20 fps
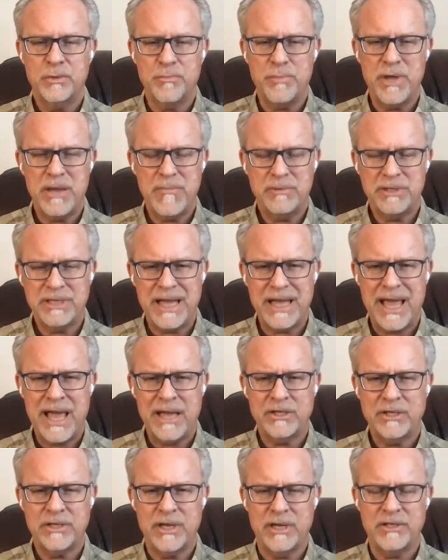to be able
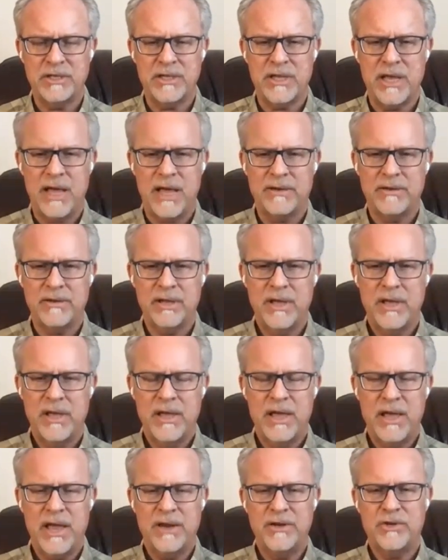to access that
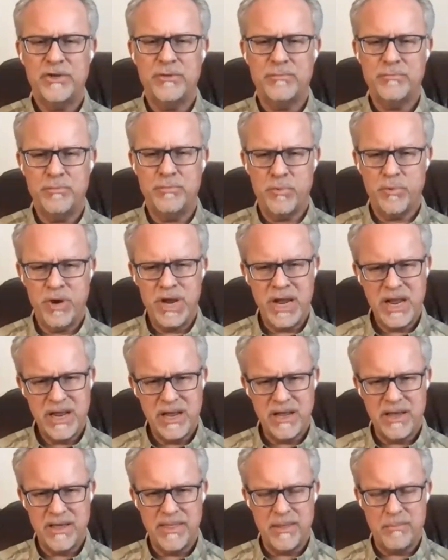and to
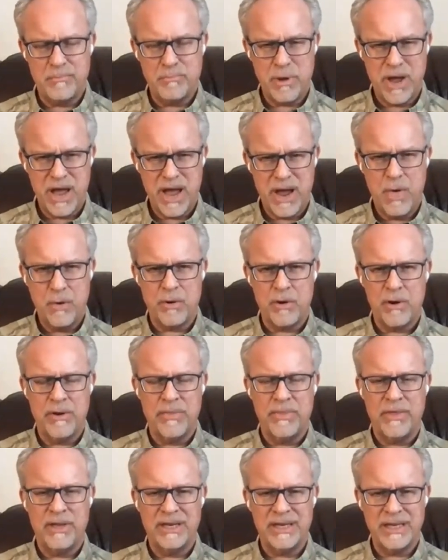bring the
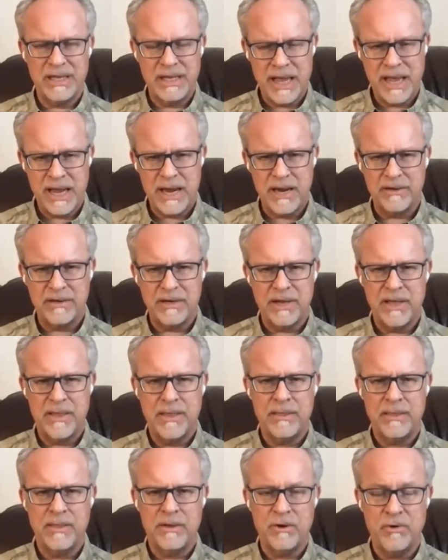power and the light
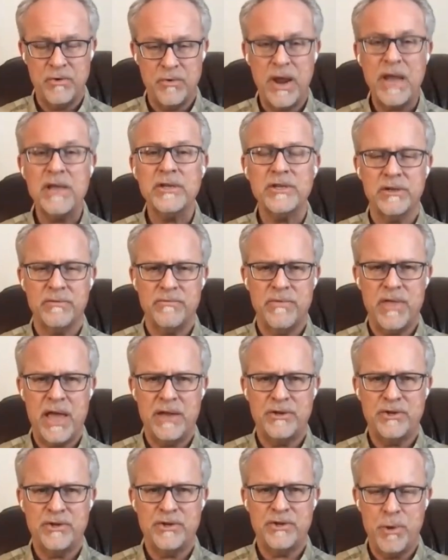and the grace
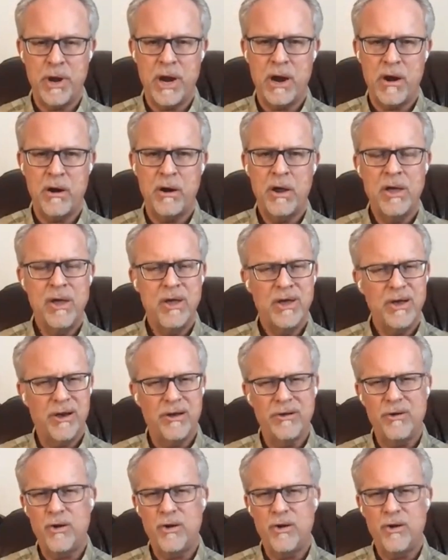of that to bear